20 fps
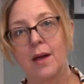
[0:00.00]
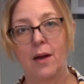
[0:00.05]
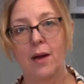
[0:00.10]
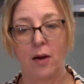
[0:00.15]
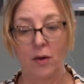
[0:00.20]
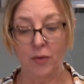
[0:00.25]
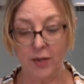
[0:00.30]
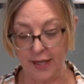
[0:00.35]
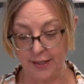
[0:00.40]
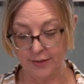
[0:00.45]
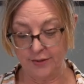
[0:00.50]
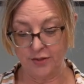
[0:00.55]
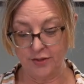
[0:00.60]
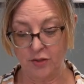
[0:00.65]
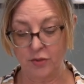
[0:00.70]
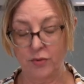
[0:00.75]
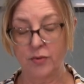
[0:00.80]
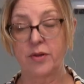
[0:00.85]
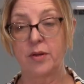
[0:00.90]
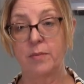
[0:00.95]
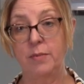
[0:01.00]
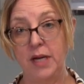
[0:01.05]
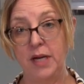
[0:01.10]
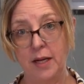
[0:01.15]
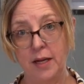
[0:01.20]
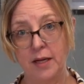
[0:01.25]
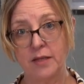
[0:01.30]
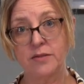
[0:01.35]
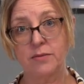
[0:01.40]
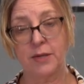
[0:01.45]
Okay, so the meat
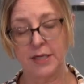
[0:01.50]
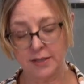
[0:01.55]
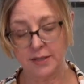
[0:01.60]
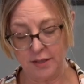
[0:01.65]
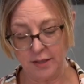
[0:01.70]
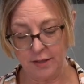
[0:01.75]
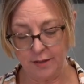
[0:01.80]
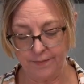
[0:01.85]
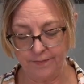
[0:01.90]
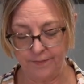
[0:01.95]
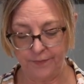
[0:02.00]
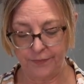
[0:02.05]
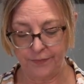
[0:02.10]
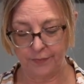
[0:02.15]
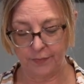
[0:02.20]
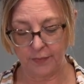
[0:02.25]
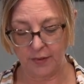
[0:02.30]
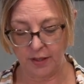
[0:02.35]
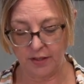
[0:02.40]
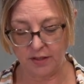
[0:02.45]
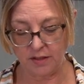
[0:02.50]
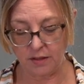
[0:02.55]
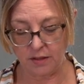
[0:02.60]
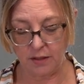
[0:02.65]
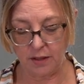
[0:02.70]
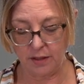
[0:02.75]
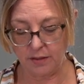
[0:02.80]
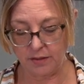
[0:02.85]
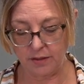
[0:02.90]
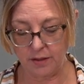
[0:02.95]
has rested.
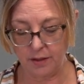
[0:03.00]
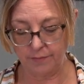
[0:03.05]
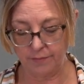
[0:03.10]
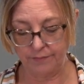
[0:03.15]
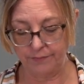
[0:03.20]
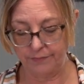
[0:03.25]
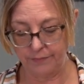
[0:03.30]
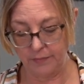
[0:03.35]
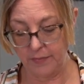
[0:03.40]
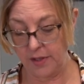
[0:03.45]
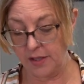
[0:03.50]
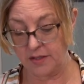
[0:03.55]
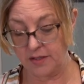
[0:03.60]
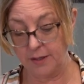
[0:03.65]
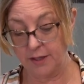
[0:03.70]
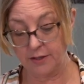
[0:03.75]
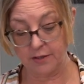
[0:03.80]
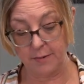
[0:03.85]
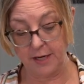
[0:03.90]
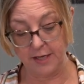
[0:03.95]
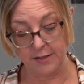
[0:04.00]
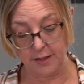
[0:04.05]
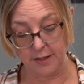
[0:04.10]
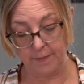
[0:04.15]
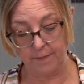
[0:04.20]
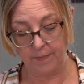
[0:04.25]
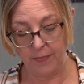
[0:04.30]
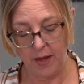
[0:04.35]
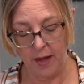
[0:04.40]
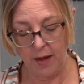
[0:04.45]
It smells
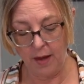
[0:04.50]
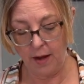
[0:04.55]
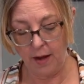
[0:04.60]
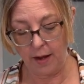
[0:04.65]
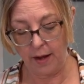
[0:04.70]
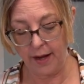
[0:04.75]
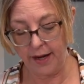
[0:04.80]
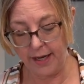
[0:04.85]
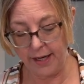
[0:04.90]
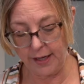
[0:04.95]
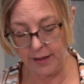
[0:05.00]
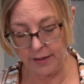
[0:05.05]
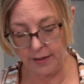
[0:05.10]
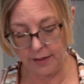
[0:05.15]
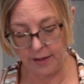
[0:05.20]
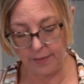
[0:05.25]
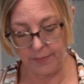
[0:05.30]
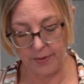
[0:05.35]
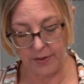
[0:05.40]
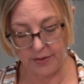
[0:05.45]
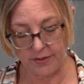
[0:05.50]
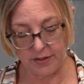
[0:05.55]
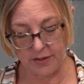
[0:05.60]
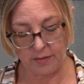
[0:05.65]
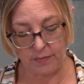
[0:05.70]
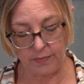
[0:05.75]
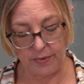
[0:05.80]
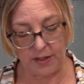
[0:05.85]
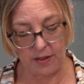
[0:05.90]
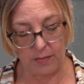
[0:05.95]
amazing. I heated up
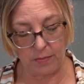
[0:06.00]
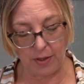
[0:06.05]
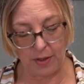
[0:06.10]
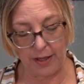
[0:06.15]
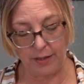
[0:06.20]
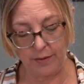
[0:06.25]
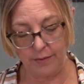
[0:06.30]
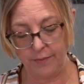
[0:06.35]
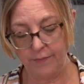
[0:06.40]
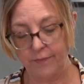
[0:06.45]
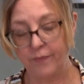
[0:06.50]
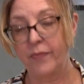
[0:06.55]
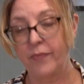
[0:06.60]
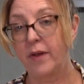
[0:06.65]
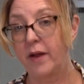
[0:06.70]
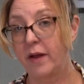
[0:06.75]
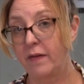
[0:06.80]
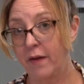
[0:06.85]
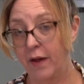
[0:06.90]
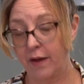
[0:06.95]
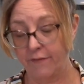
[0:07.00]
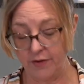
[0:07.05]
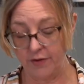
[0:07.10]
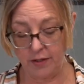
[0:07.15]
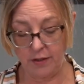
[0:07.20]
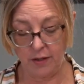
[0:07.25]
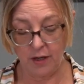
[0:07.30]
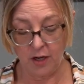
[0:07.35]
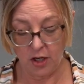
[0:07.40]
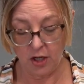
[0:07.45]
some pita bread in the
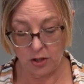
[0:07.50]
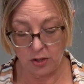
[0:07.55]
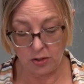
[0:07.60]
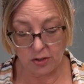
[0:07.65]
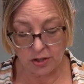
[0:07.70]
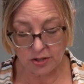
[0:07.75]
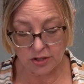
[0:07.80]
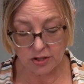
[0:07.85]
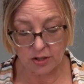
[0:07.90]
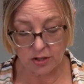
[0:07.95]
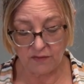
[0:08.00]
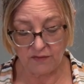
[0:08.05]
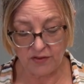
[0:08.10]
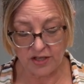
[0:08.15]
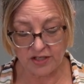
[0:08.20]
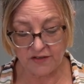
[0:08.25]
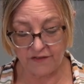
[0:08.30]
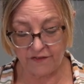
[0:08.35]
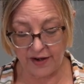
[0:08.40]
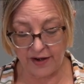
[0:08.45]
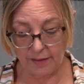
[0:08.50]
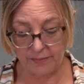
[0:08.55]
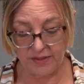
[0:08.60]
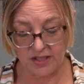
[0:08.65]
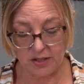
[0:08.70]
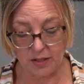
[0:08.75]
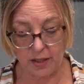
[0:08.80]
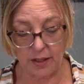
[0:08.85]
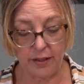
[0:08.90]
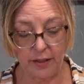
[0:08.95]
oven. You can serve this family
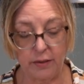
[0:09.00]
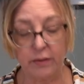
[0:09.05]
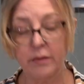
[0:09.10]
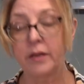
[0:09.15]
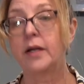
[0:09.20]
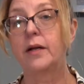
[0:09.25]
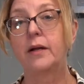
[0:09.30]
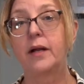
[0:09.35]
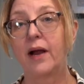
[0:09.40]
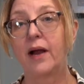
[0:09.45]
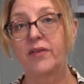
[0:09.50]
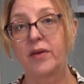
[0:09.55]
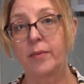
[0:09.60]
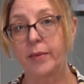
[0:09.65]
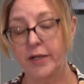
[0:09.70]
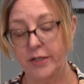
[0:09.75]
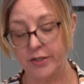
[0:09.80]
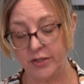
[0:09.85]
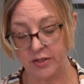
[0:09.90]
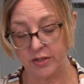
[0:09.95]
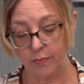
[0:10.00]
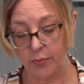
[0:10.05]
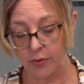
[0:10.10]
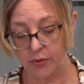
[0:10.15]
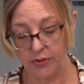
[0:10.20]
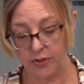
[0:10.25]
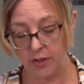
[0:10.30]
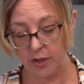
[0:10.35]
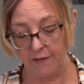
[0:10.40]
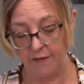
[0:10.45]
style and everybody just
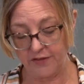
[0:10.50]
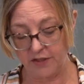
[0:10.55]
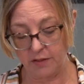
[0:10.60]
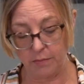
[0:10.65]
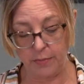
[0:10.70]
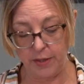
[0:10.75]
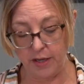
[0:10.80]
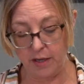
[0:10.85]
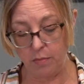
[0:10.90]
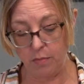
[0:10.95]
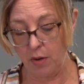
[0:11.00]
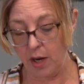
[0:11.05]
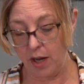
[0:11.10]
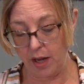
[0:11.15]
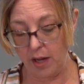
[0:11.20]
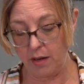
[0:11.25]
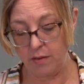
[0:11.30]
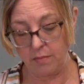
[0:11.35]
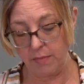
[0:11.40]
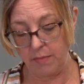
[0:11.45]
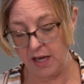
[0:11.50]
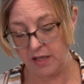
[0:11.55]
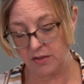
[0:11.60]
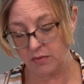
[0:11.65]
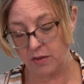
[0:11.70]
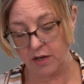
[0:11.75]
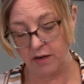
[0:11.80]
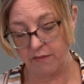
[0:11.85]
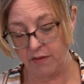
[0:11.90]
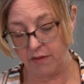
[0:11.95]
pulls off some pita bread and makes
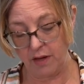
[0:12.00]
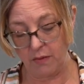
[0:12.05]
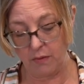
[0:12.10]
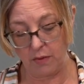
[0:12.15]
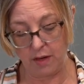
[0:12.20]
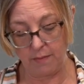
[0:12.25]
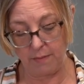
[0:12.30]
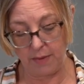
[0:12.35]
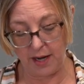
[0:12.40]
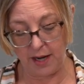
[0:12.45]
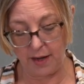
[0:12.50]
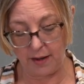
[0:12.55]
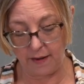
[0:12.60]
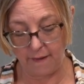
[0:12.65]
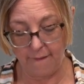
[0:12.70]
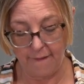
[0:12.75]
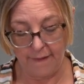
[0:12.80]
whatever they want to make.